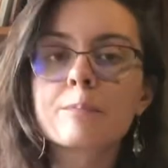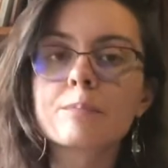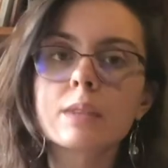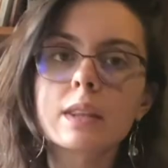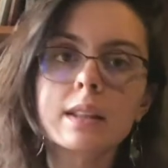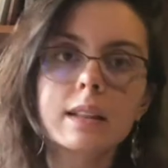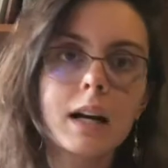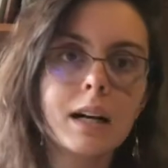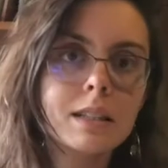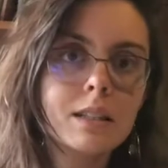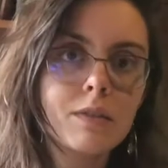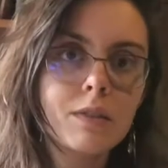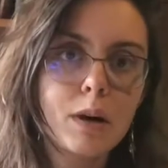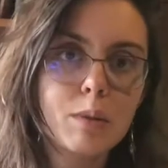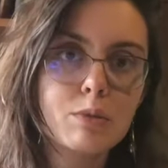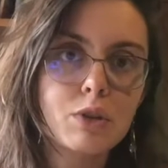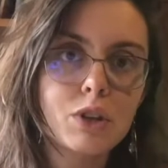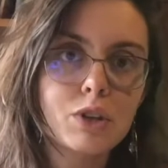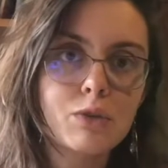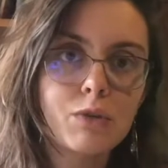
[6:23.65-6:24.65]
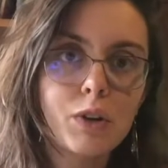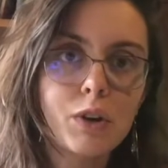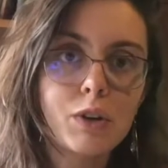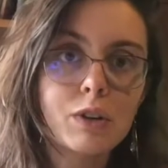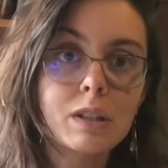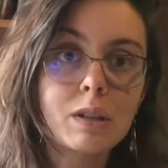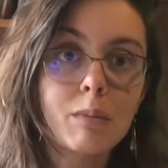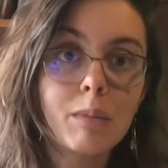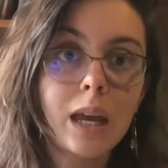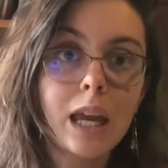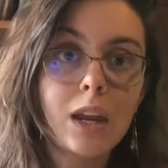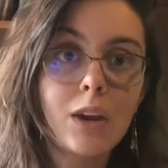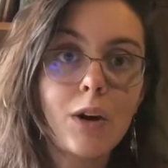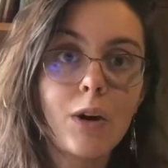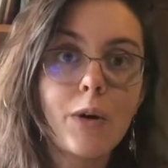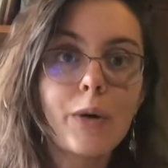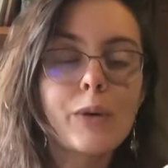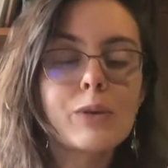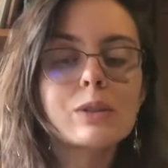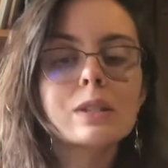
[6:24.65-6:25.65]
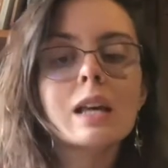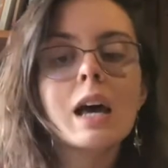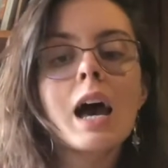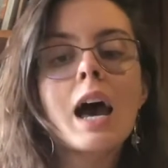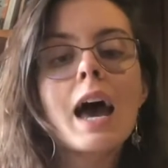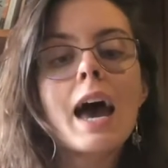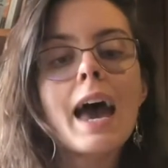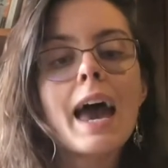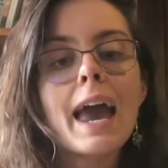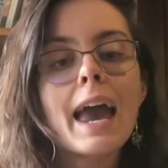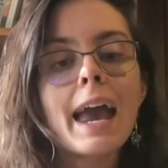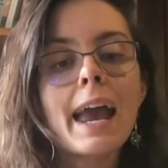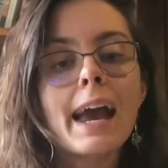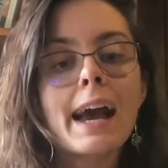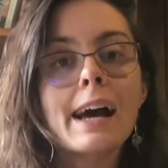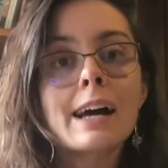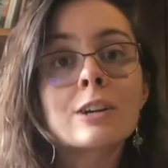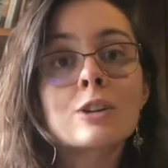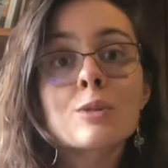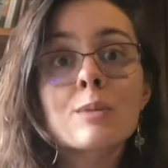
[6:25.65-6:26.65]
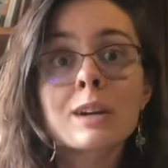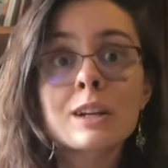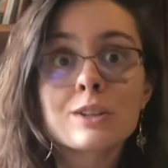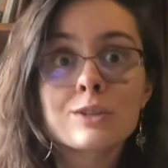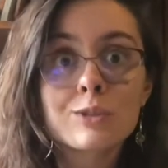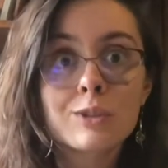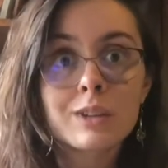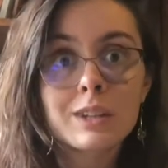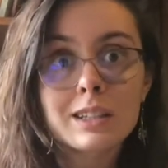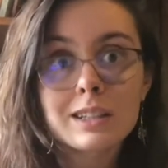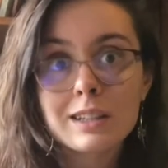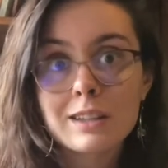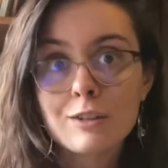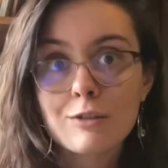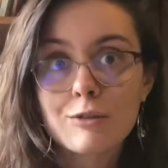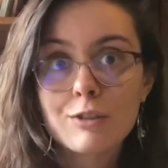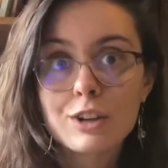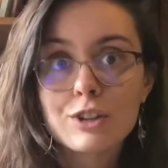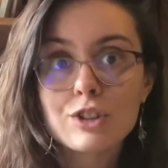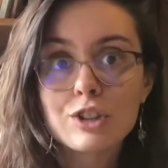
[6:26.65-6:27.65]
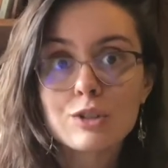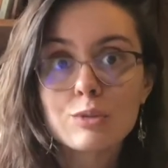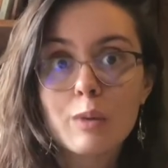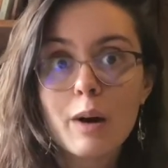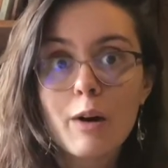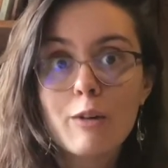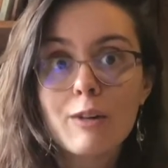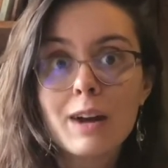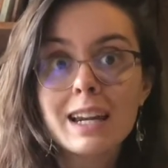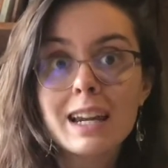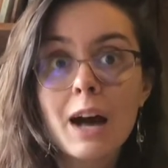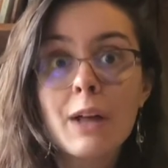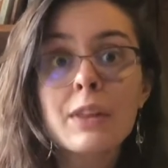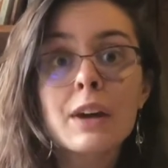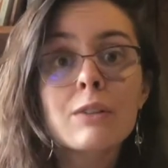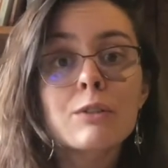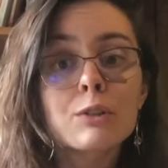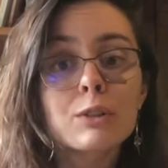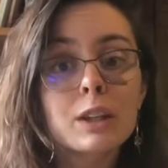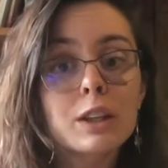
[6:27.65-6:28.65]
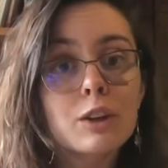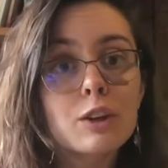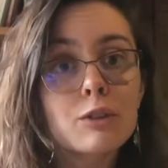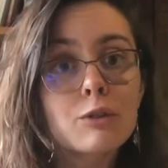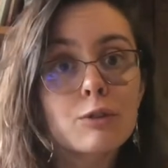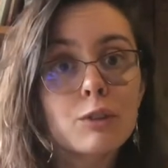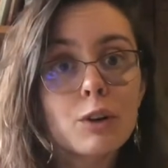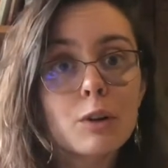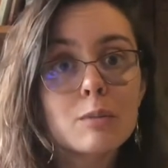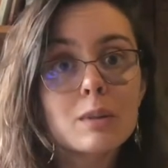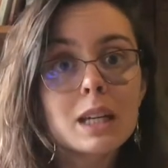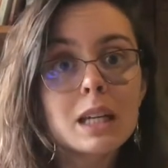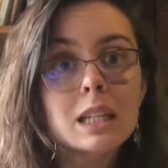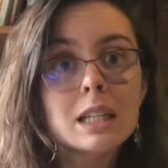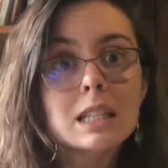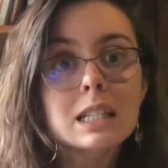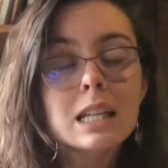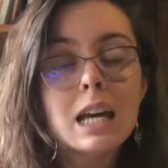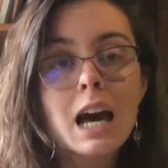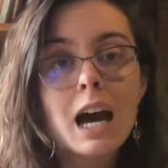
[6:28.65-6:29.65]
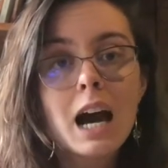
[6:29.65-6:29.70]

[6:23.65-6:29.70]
Lots of options for your tomatoes, and you want to store these in the fridge as well. Right now they have a really good firmness.